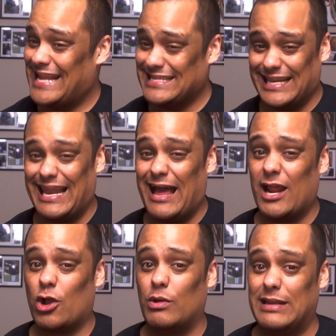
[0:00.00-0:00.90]
That's a
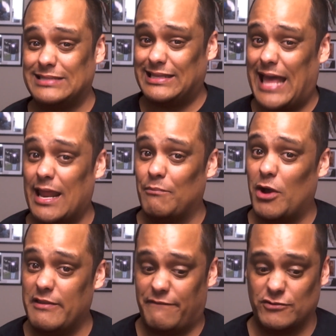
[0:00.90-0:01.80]
lot of
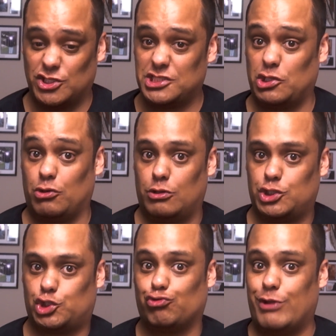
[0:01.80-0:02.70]
money for just to
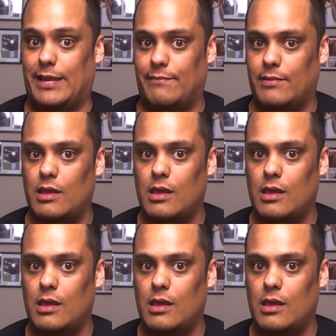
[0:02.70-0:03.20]
stream.